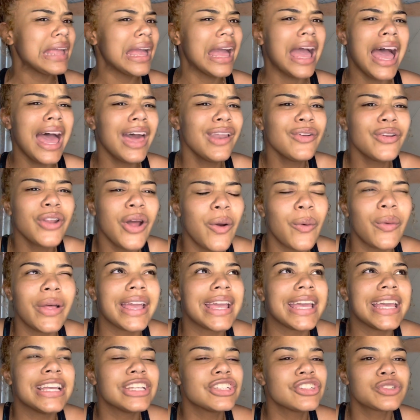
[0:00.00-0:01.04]
I don't know, like,
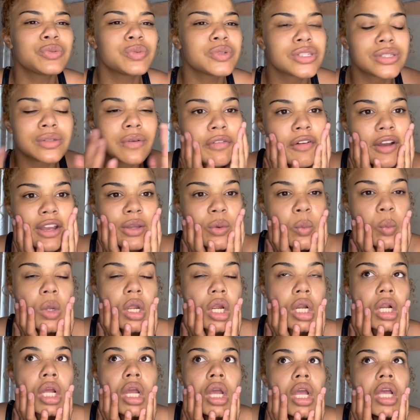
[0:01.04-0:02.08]
he just was fucking weird.